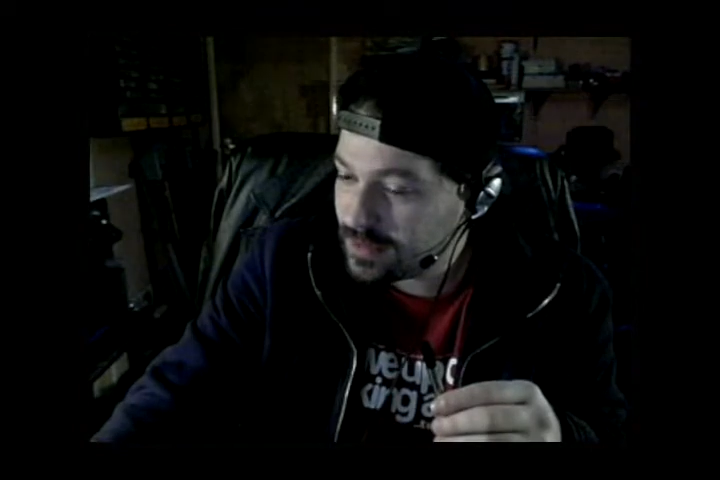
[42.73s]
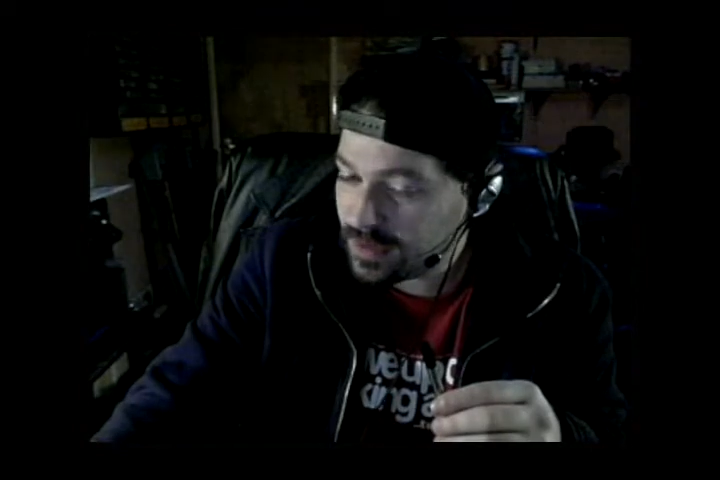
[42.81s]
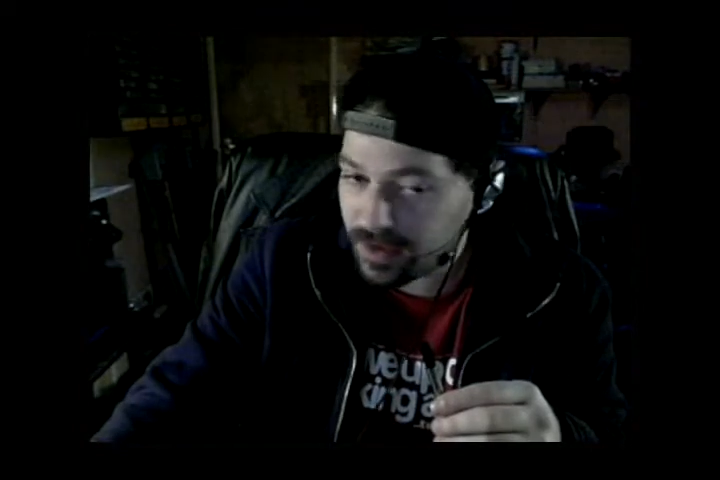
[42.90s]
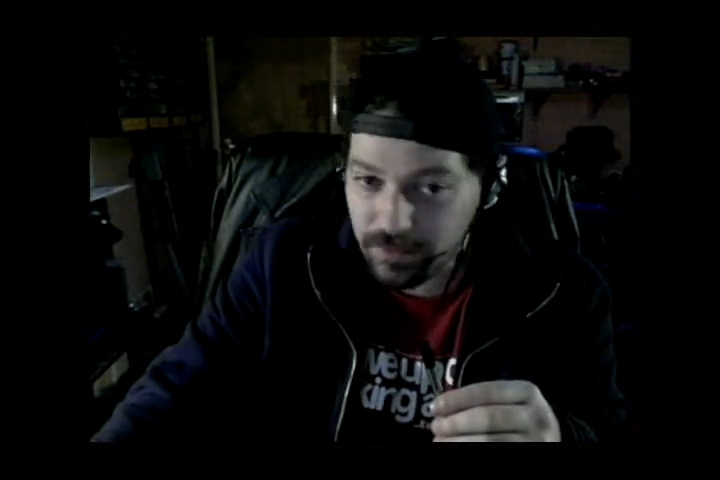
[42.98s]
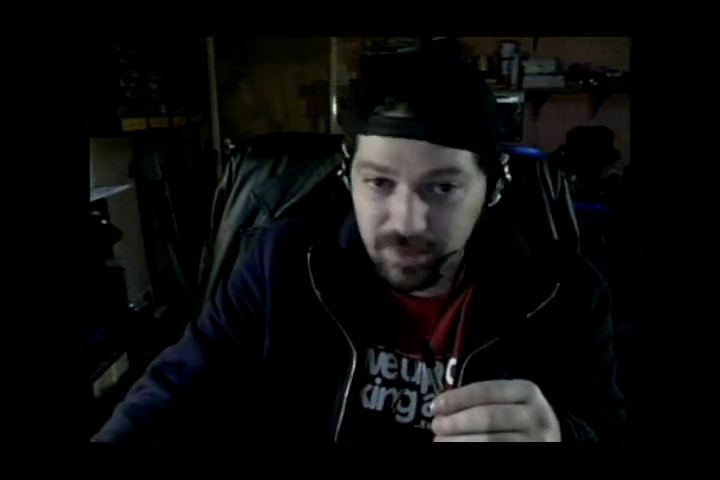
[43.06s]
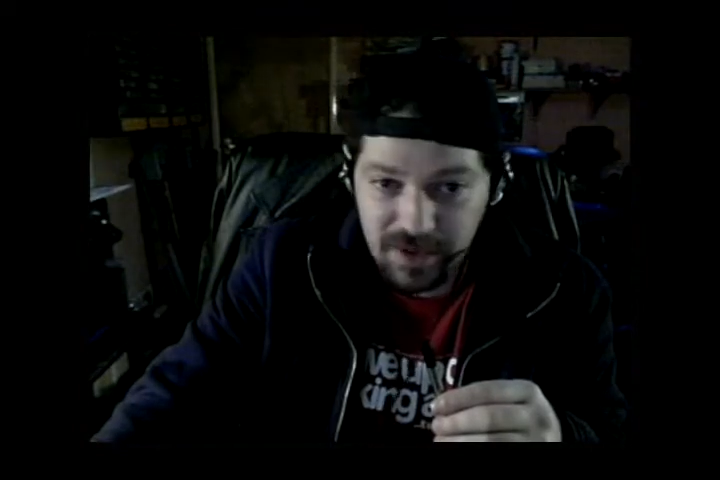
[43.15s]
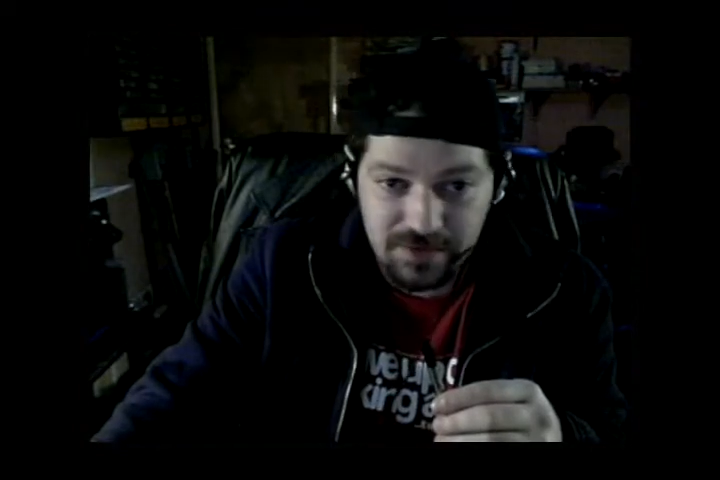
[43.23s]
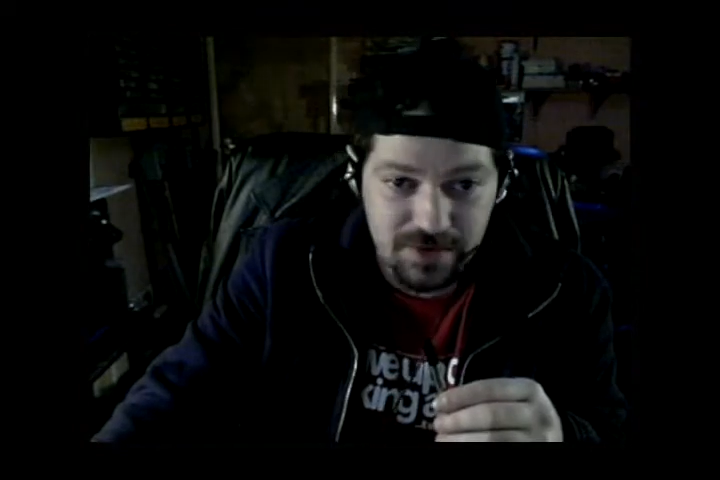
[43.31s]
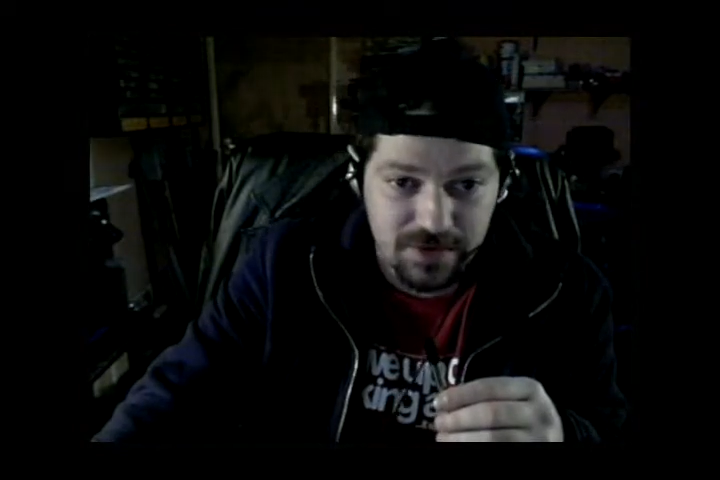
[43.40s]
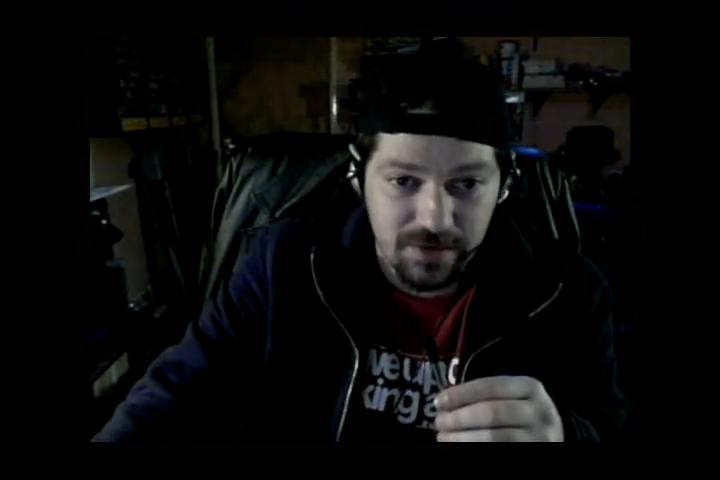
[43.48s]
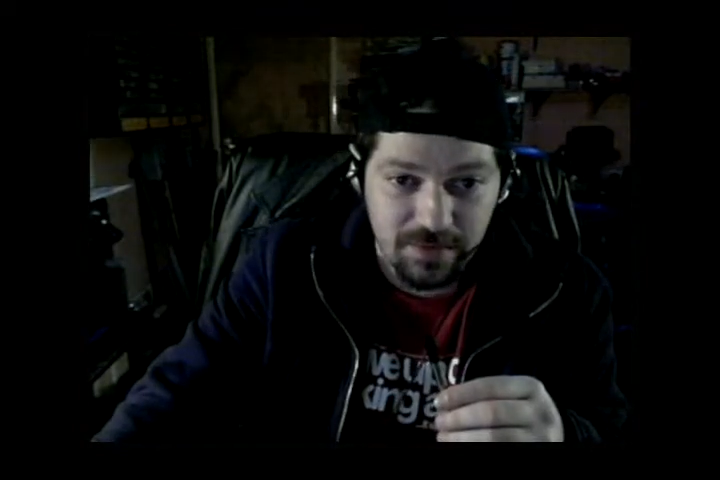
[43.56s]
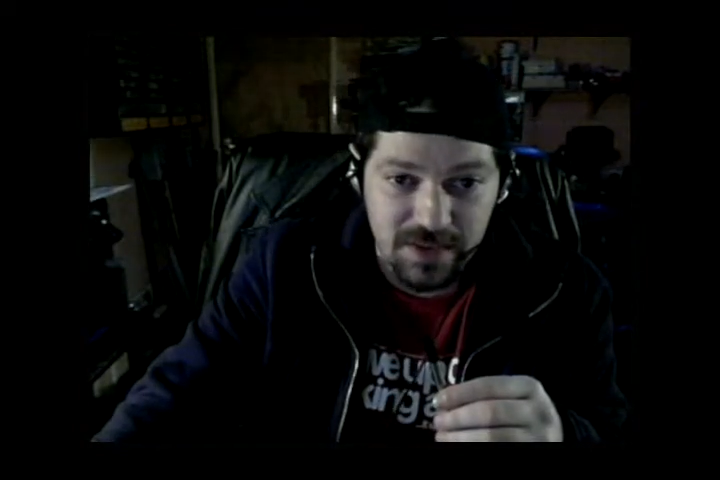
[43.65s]

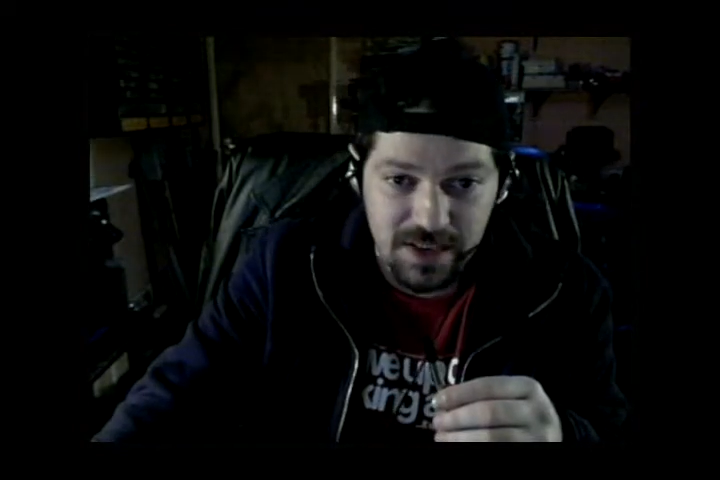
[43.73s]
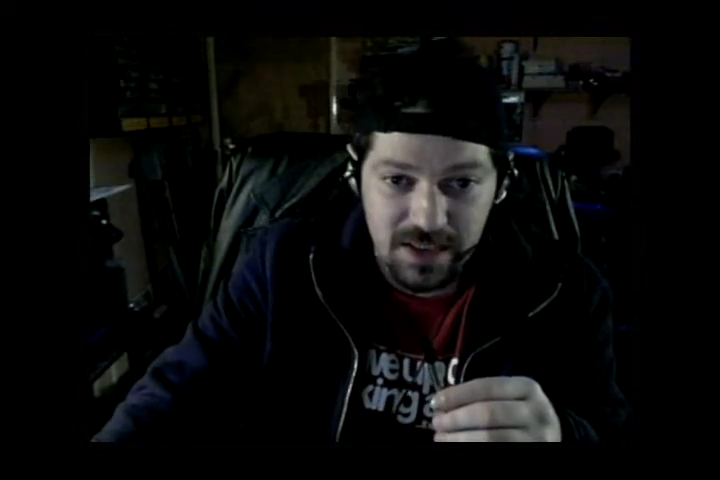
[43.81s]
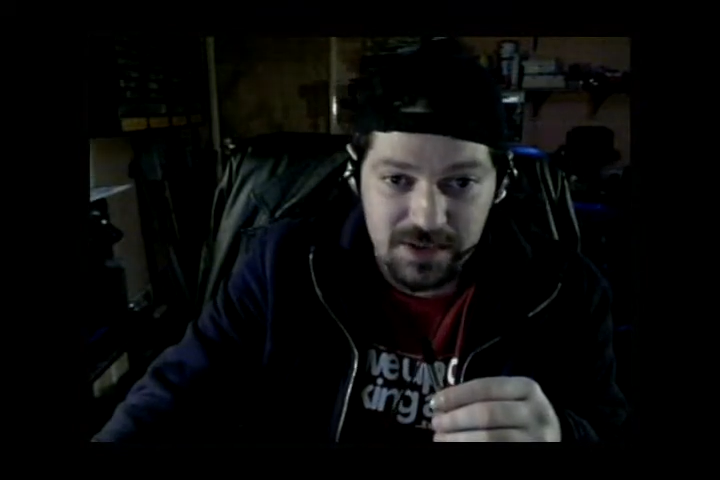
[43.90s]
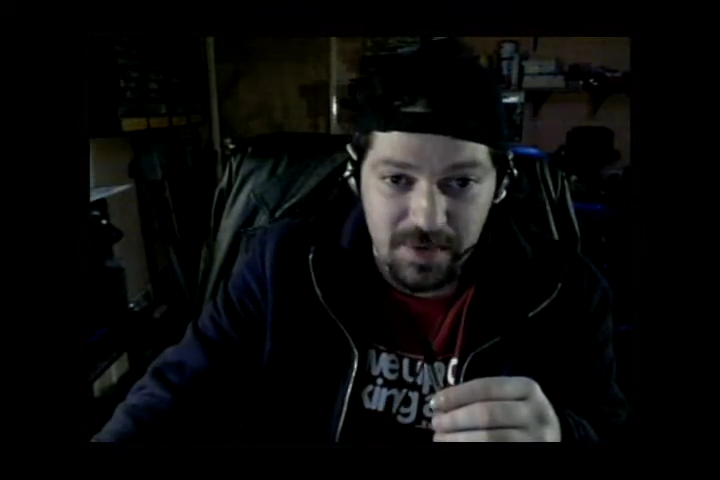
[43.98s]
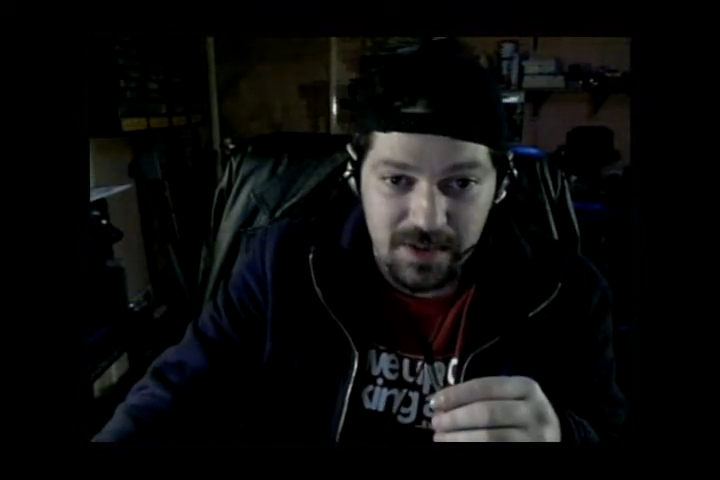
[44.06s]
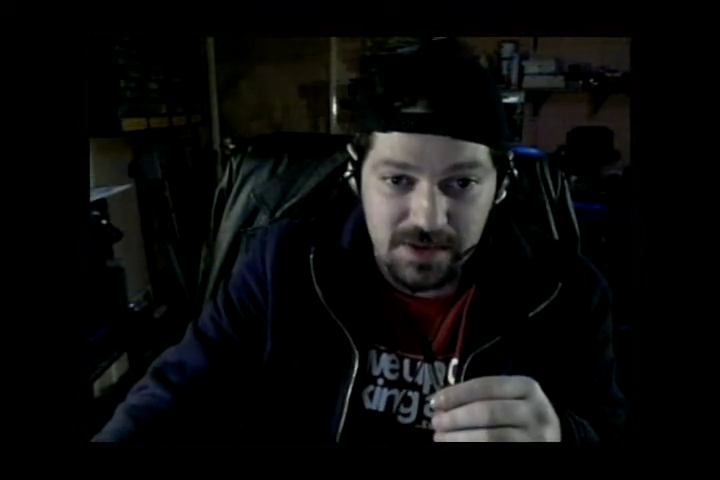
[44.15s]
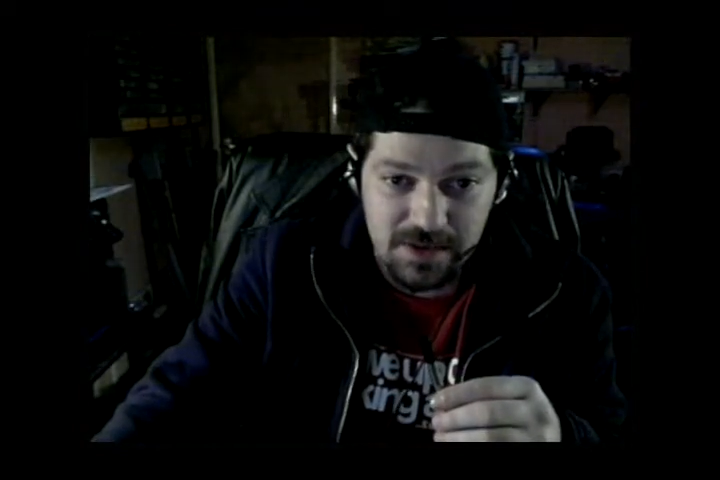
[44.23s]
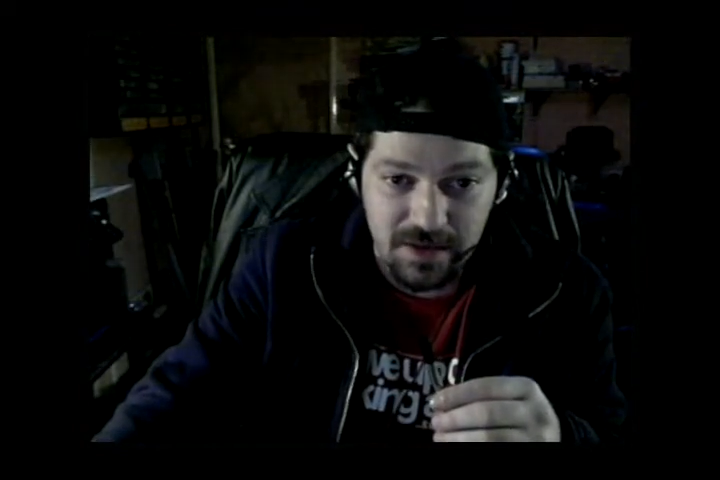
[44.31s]
expensive, things like that.